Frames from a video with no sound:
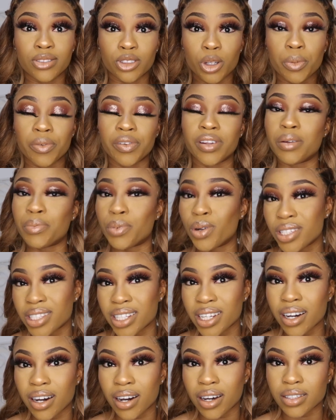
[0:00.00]
on top of the
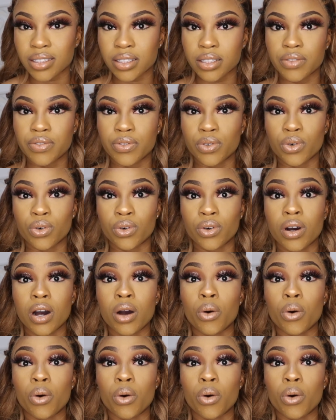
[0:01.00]
deposit, ask for